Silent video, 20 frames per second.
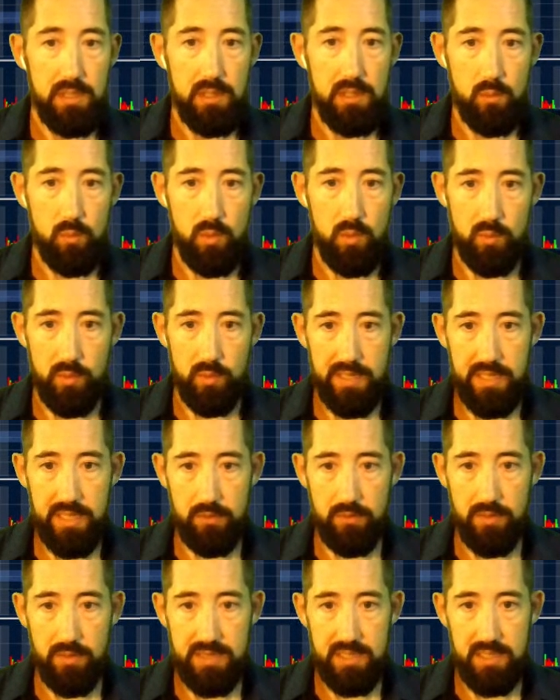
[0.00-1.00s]
when we're
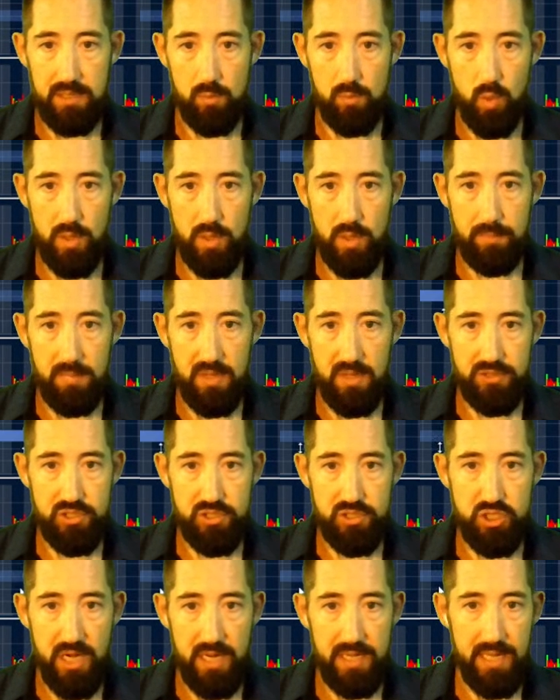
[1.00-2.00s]
here at the one month
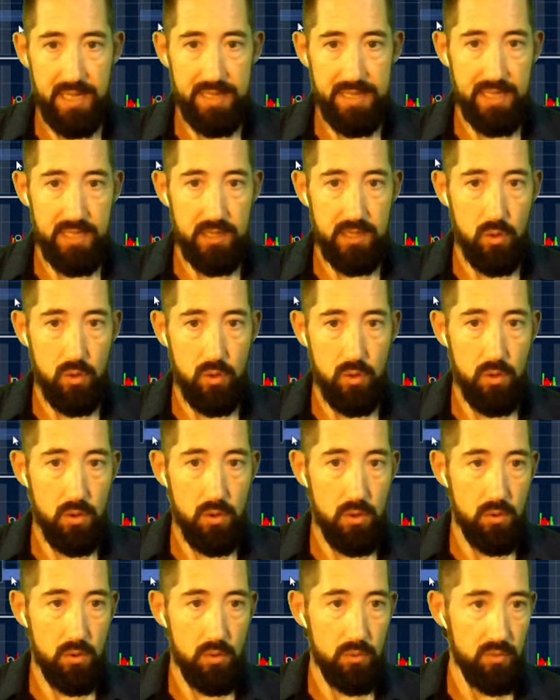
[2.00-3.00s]
chart, and then
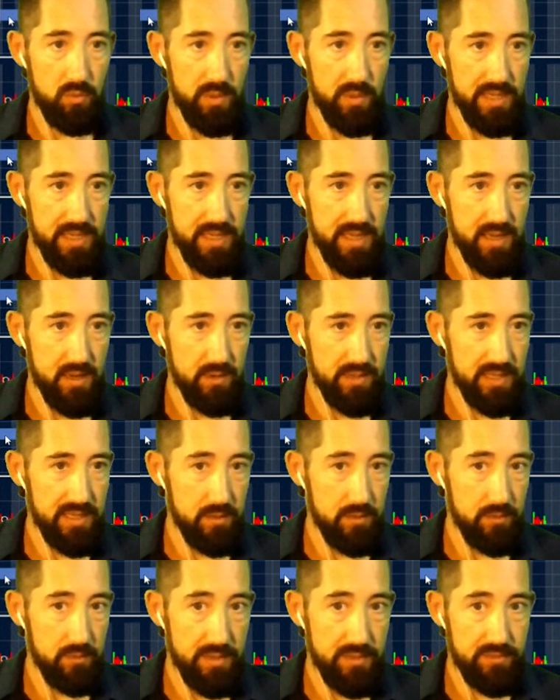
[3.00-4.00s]
all the way down
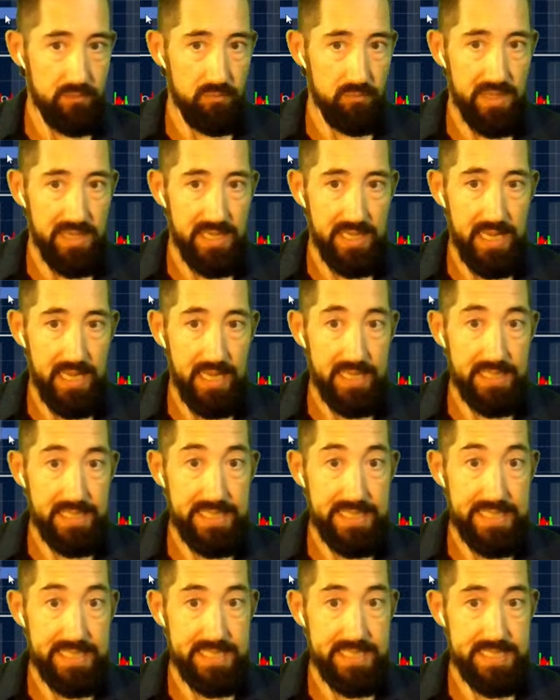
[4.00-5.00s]
here at
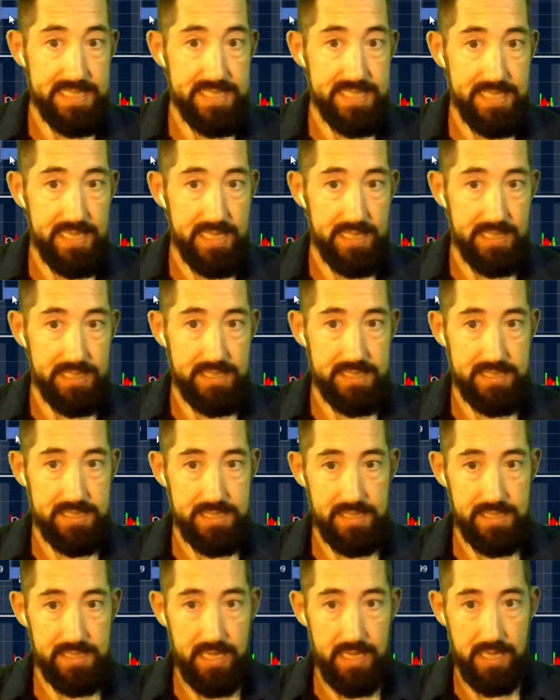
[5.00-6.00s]
396.
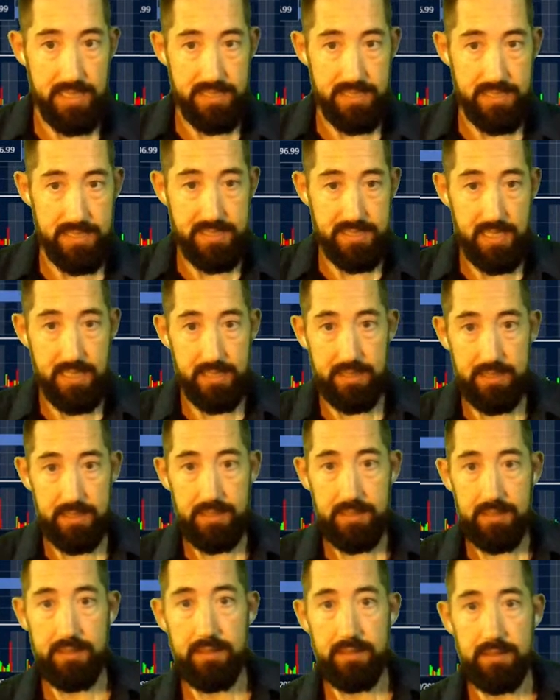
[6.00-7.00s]
Yeah, I said it.
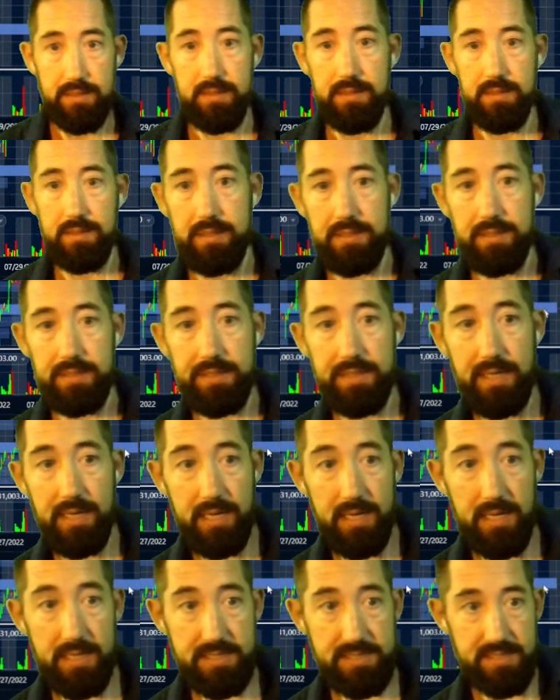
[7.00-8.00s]

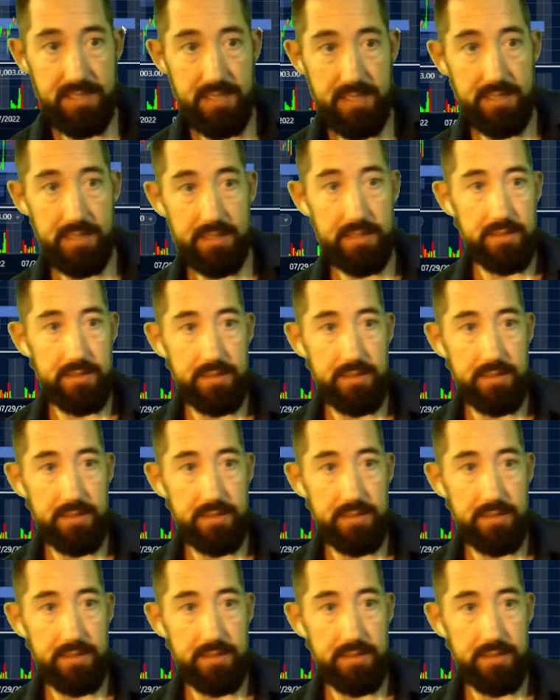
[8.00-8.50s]
Yeah, I said it.